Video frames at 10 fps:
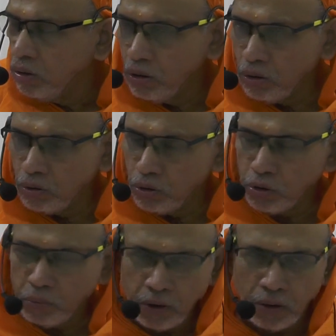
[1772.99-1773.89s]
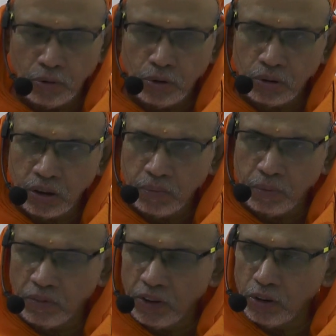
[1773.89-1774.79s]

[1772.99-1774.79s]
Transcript: You should be able to keep away